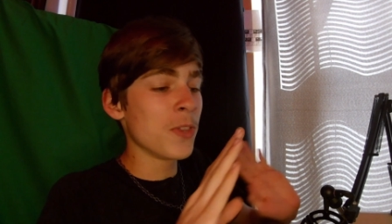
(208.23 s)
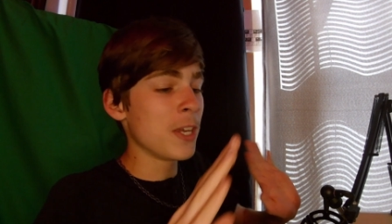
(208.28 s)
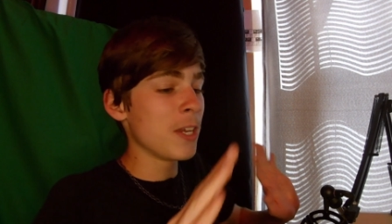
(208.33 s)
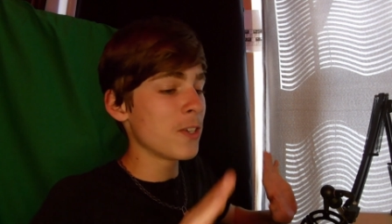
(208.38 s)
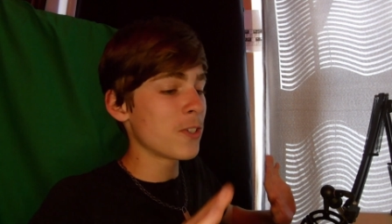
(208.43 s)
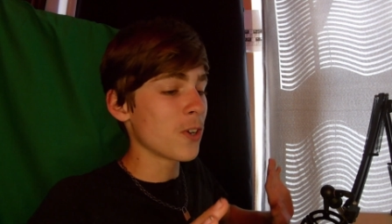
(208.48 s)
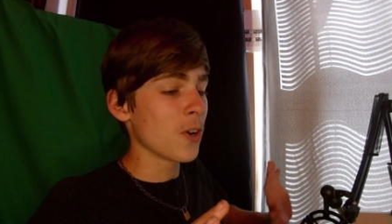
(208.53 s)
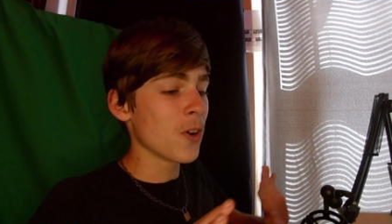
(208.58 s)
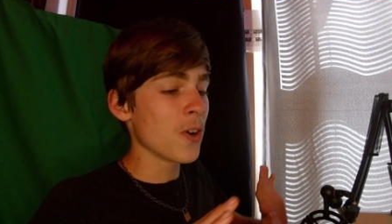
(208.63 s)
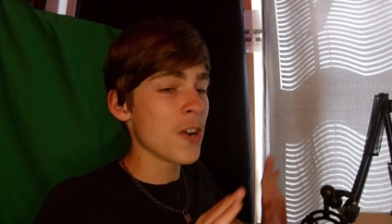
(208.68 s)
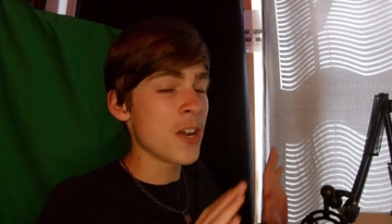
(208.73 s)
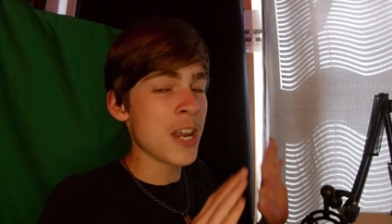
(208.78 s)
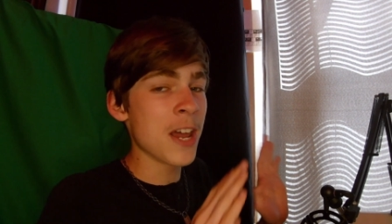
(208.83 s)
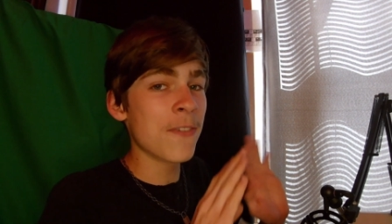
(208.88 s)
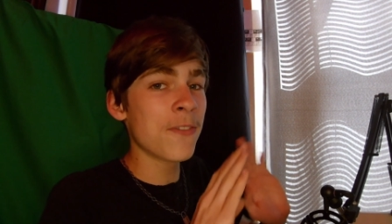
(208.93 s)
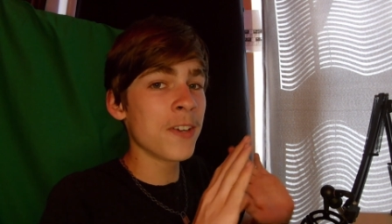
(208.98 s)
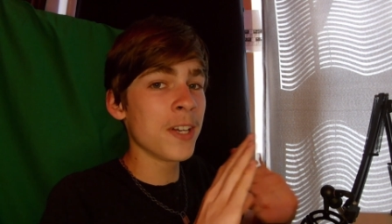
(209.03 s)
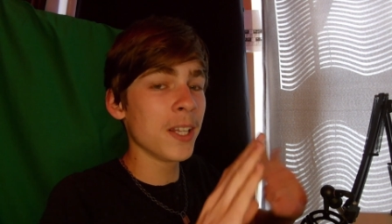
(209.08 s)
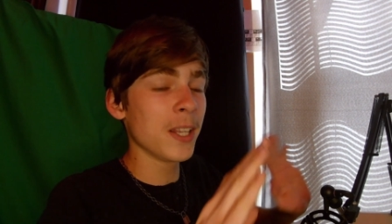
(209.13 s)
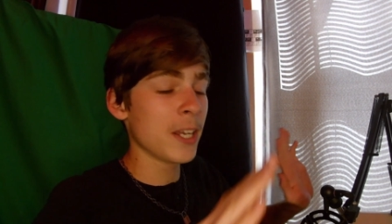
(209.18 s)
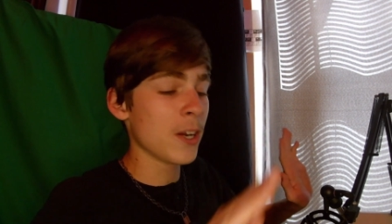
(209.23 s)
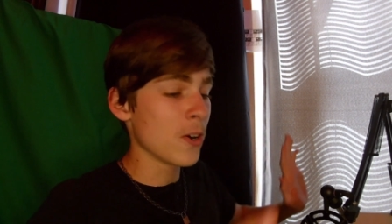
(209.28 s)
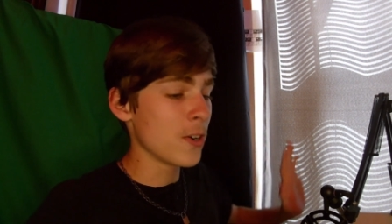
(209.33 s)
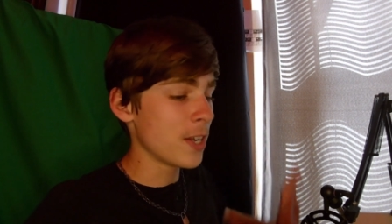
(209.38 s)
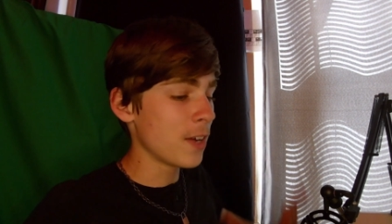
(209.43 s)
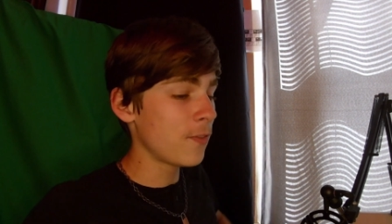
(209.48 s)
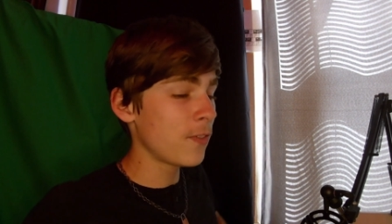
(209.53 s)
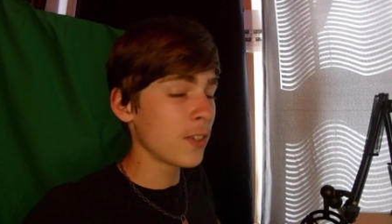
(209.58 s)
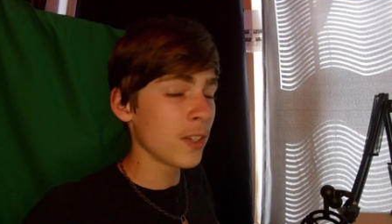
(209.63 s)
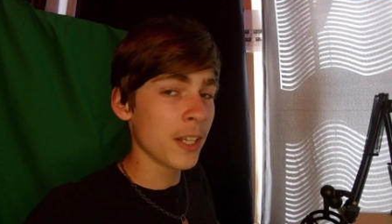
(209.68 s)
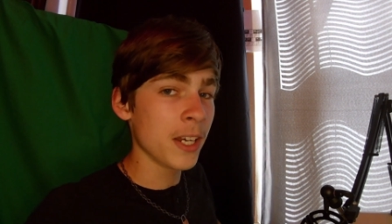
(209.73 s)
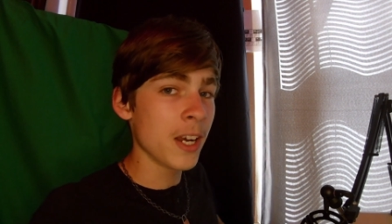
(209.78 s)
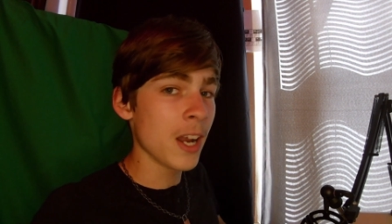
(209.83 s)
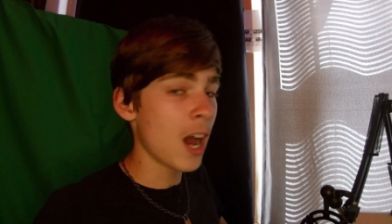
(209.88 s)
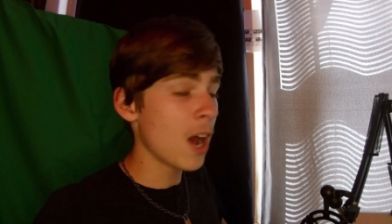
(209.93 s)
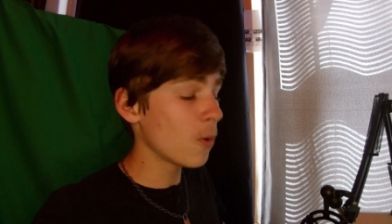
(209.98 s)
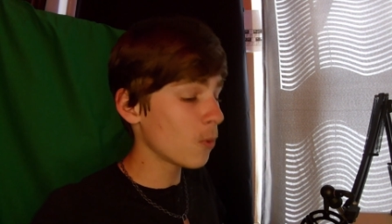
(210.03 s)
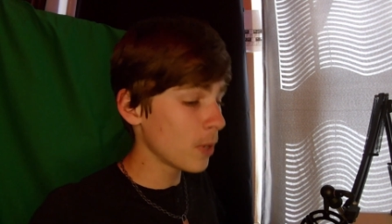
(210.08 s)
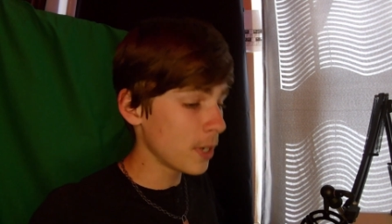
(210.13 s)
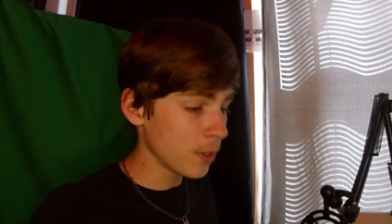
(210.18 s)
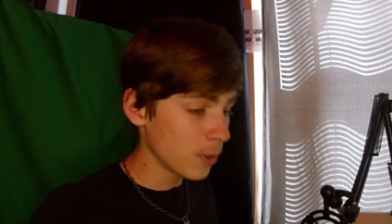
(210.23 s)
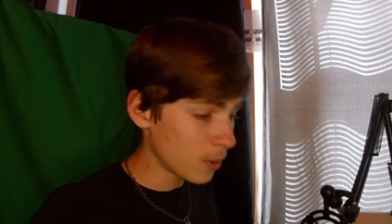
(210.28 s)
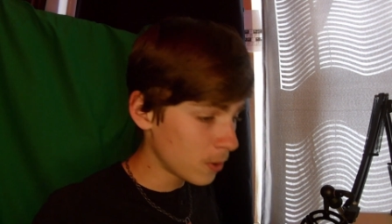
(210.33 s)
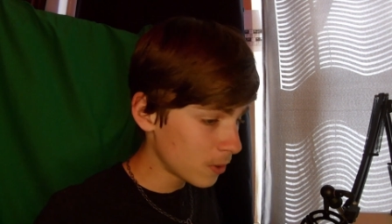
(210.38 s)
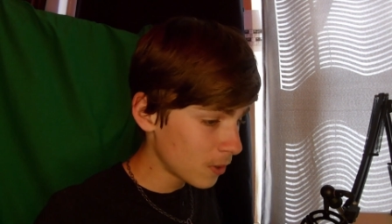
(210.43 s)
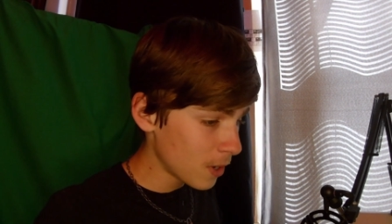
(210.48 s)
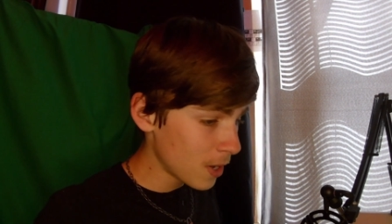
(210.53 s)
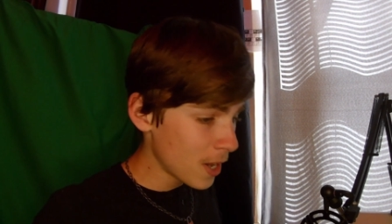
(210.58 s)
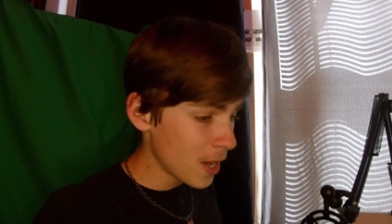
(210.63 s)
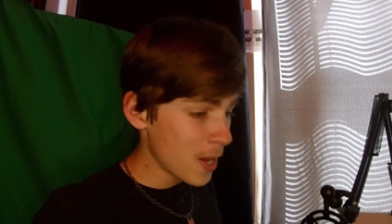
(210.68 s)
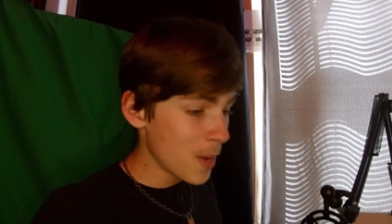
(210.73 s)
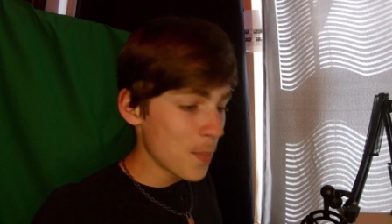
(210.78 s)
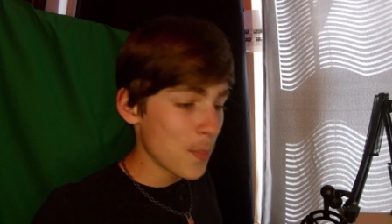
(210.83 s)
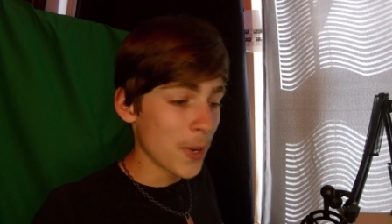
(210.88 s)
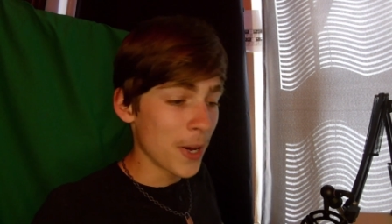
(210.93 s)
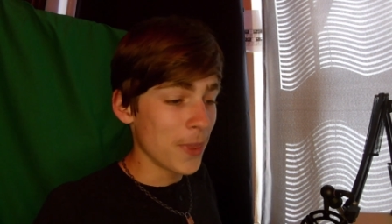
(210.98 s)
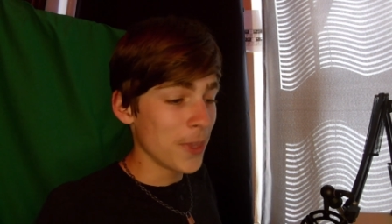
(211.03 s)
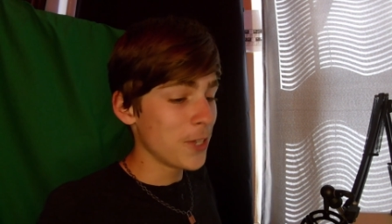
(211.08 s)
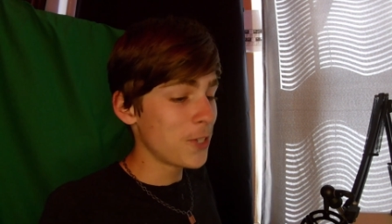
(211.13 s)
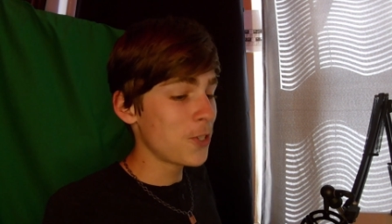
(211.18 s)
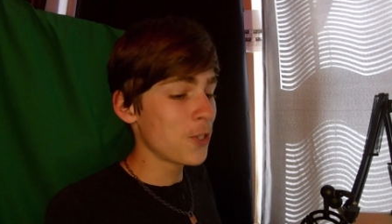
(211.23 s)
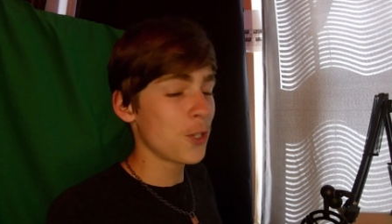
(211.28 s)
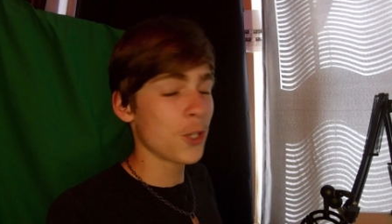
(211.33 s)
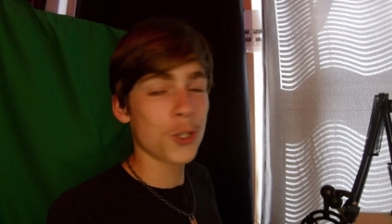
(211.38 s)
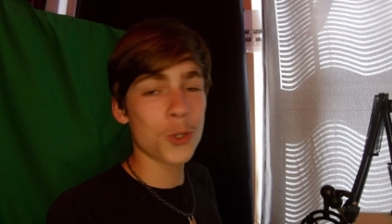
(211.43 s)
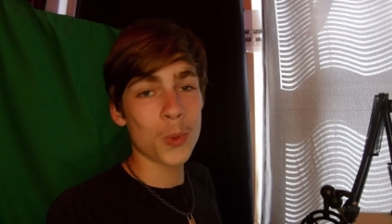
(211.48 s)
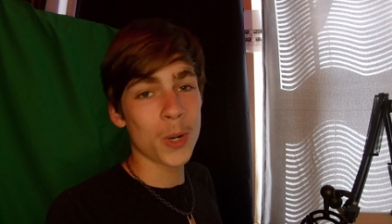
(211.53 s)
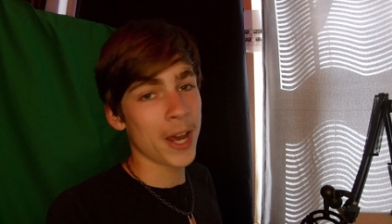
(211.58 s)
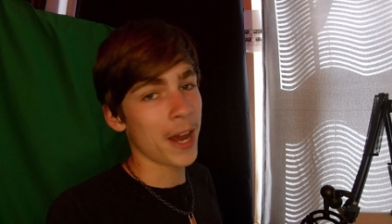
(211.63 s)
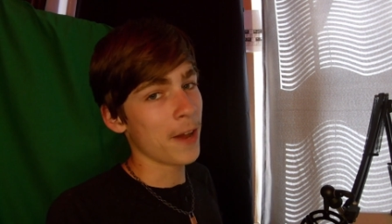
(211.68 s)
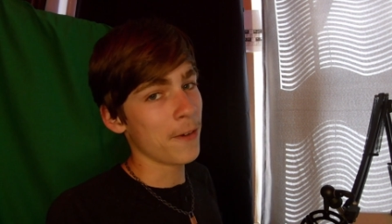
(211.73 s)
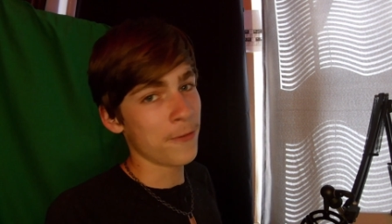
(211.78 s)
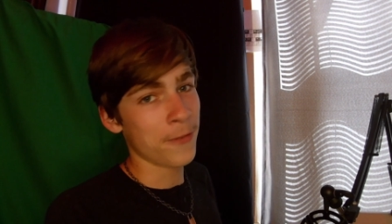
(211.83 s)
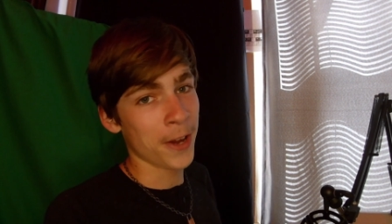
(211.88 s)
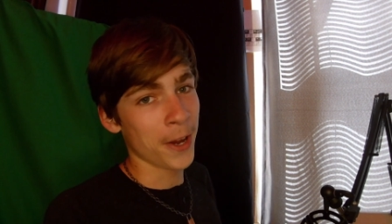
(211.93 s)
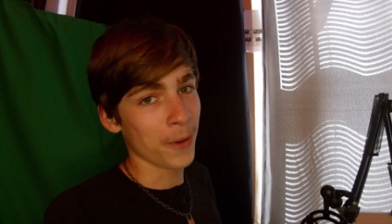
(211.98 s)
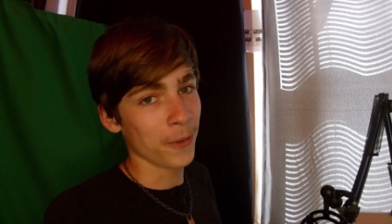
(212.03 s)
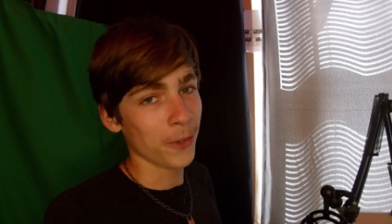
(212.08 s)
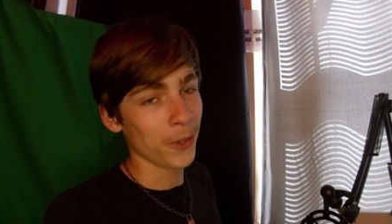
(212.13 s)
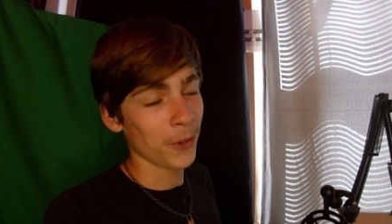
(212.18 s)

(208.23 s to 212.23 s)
these are definitely or definitely not real, but this is just what I have found.